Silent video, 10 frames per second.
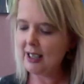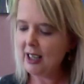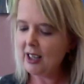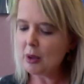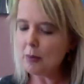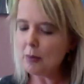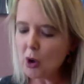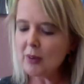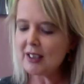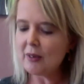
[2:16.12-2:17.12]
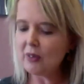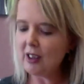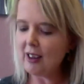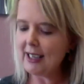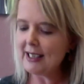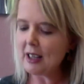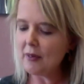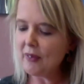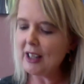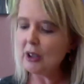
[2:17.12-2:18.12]
the moments of light and
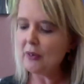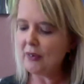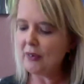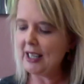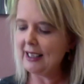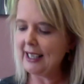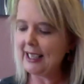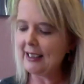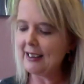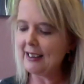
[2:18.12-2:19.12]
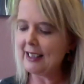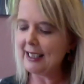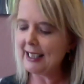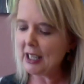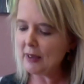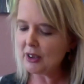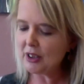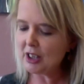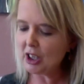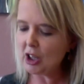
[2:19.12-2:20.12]
fellow feeling that give us
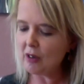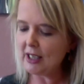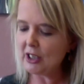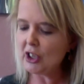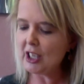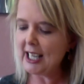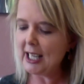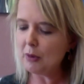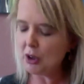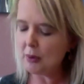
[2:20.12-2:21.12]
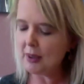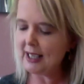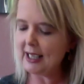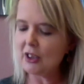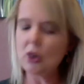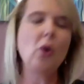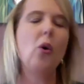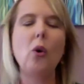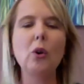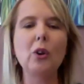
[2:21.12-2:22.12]
the courage to keep doing it
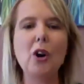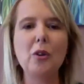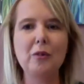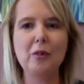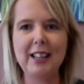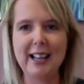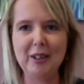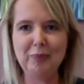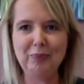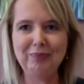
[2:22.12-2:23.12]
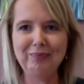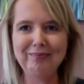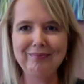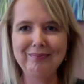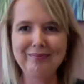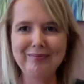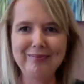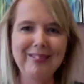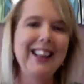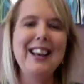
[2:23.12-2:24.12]
all over again.
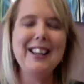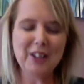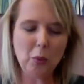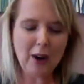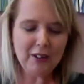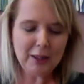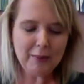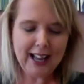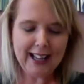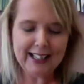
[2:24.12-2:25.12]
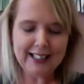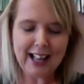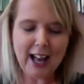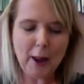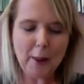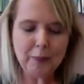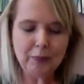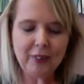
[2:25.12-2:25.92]
So, welcome, Kate. Um,